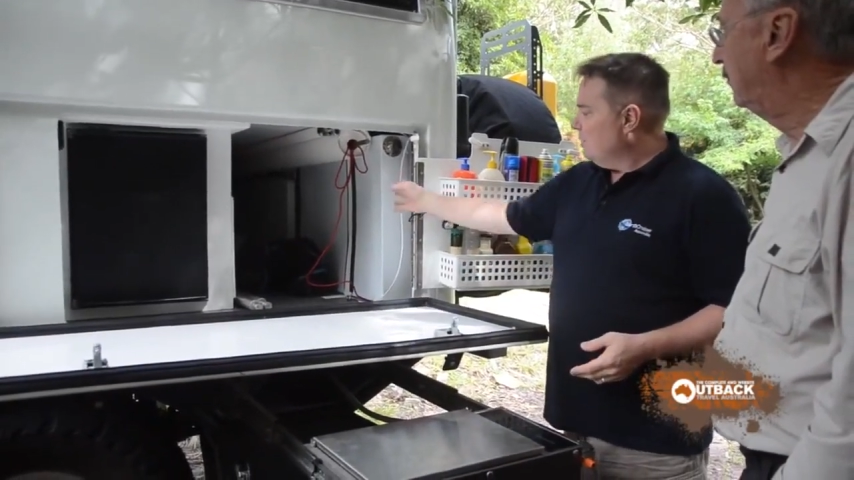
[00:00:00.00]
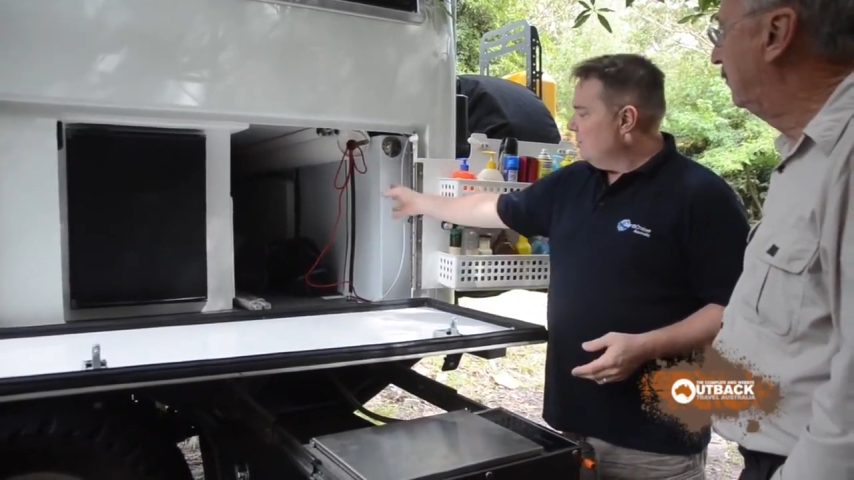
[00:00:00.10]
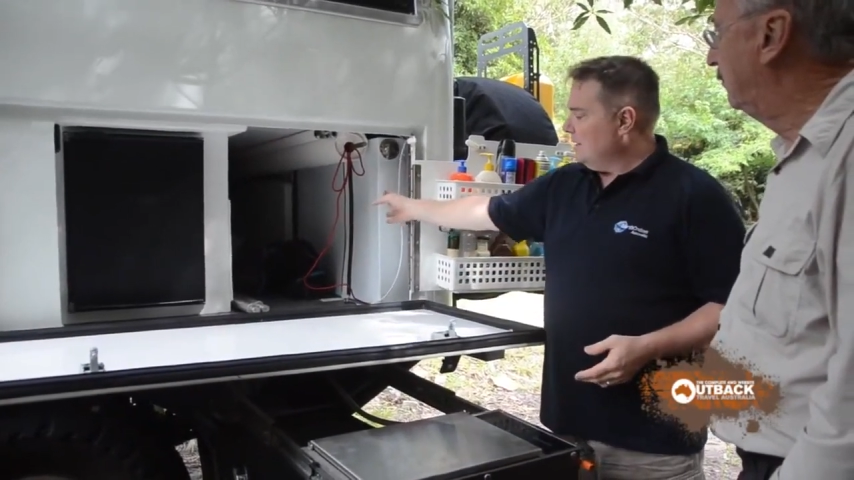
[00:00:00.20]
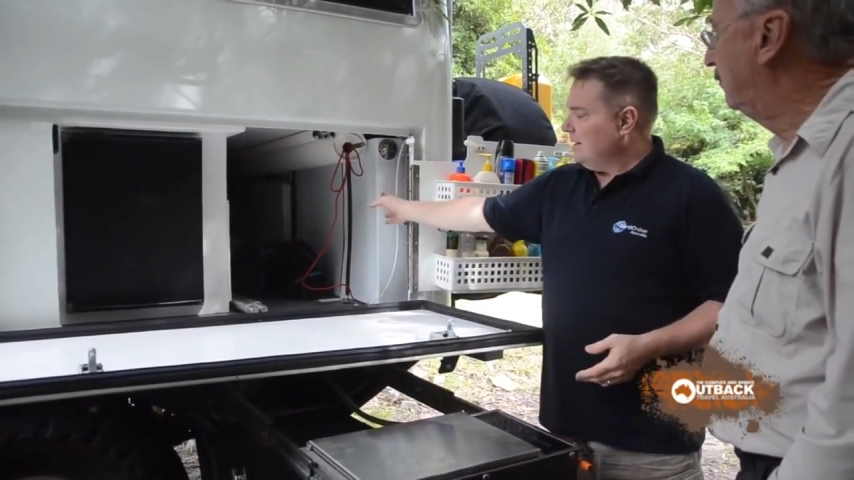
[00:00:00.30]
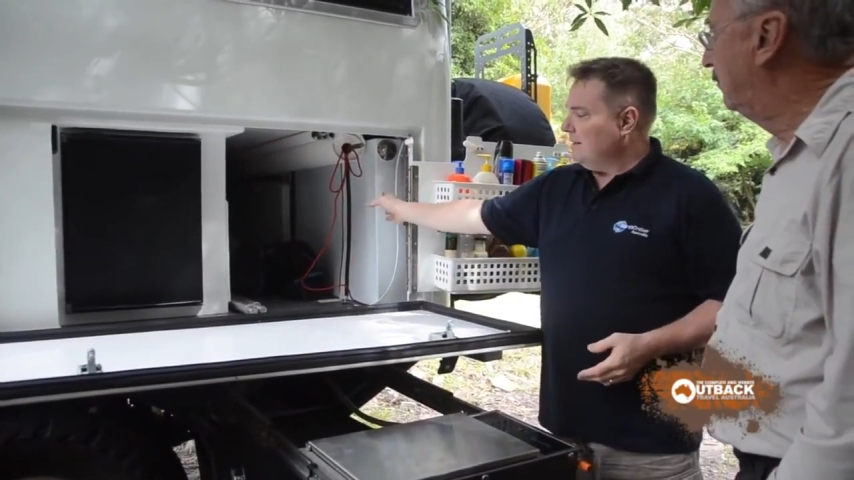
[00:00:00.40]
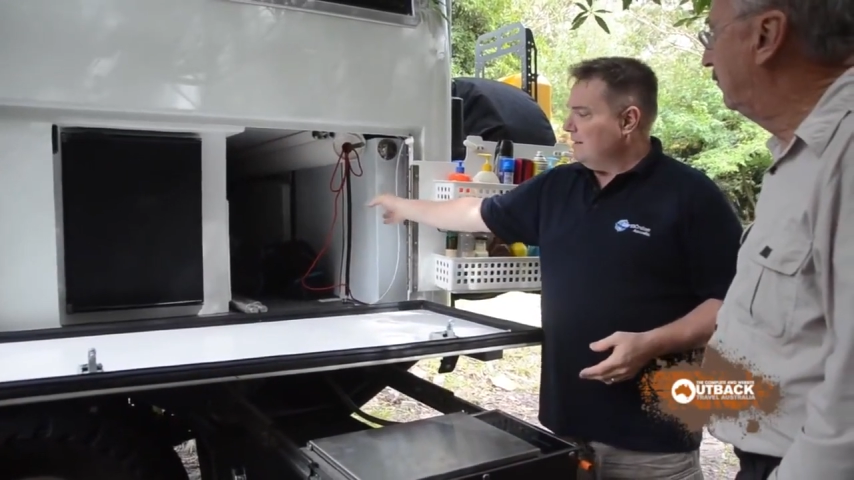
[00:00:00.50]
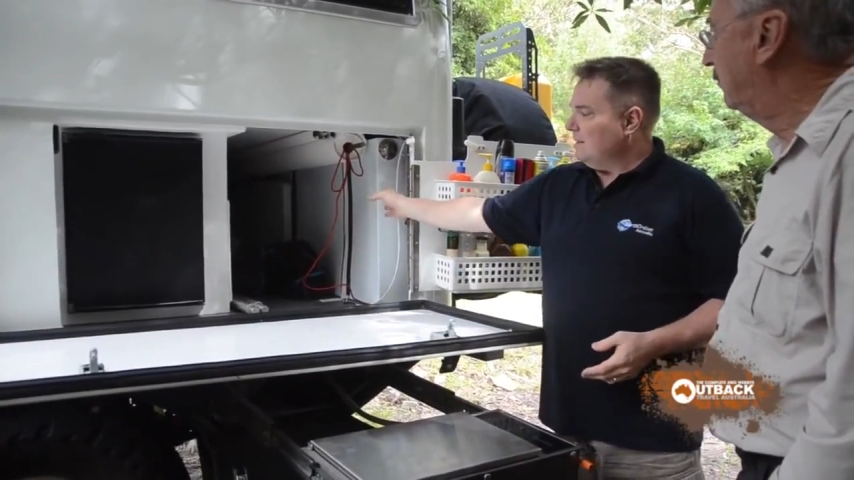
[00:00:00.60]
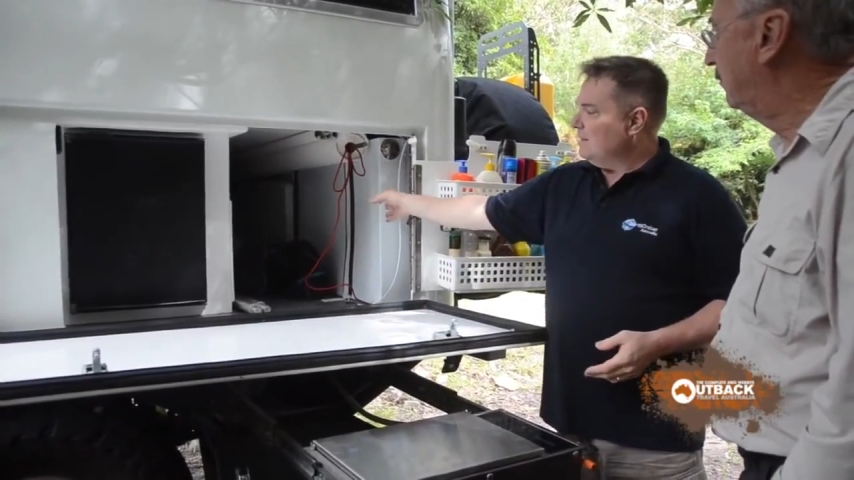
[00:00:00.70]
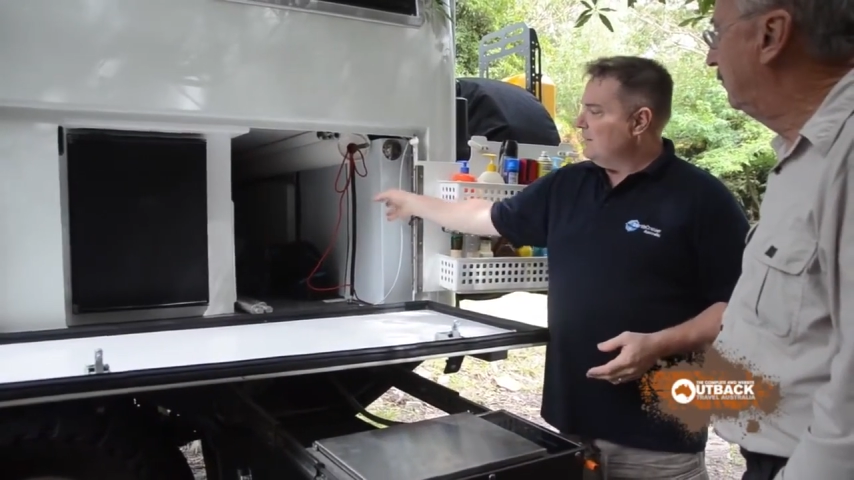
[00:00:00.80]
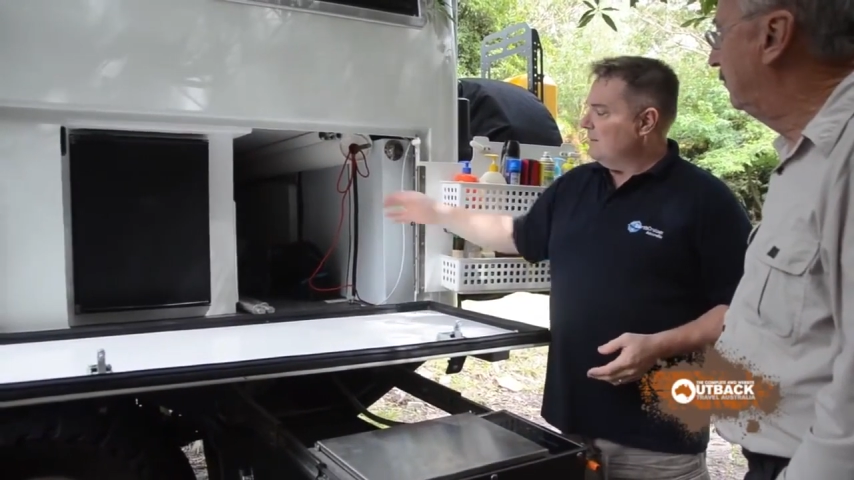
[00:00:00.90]
you would heat
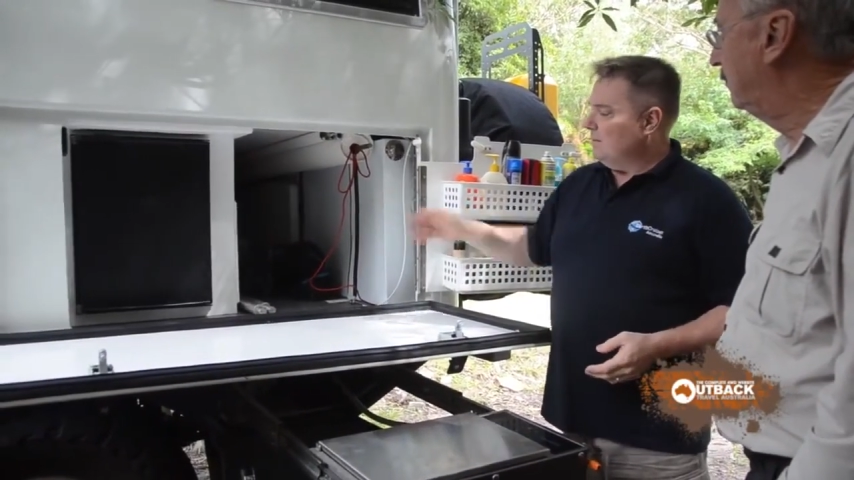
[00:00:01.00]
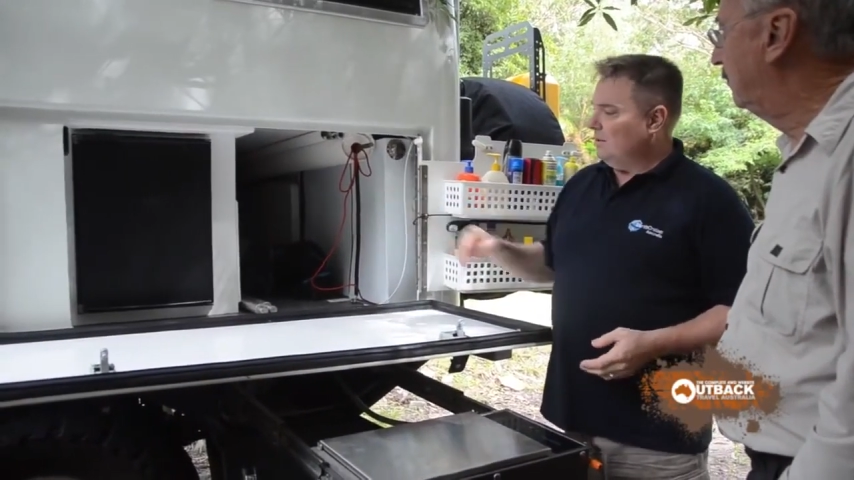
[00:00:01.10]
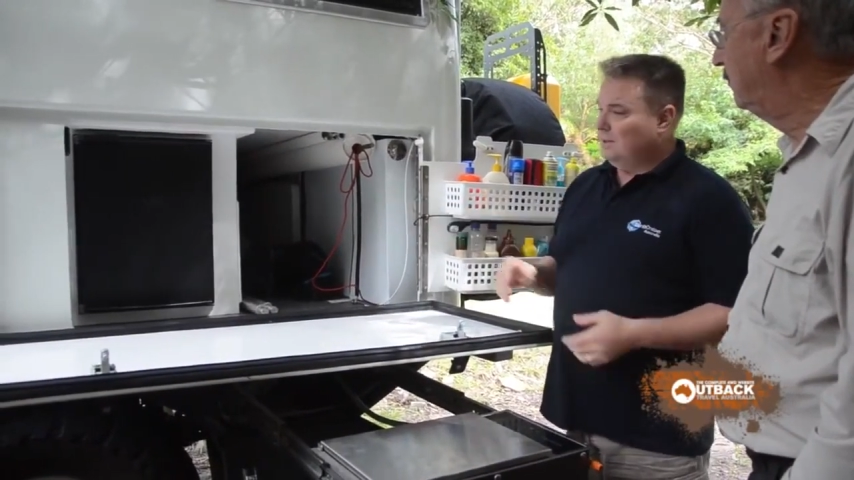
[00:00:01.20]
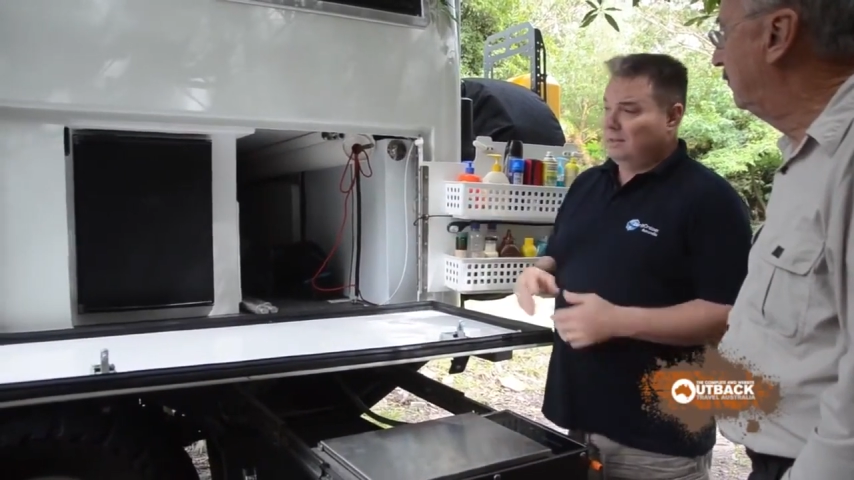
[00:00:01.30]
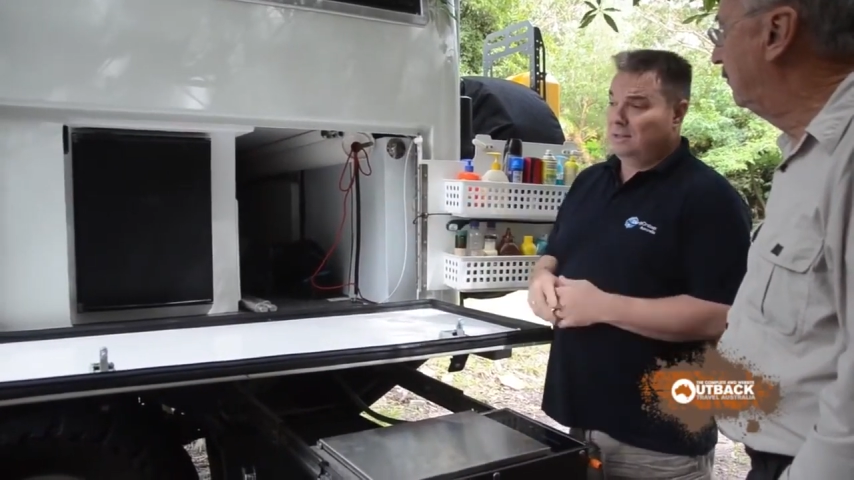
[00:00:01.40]
this using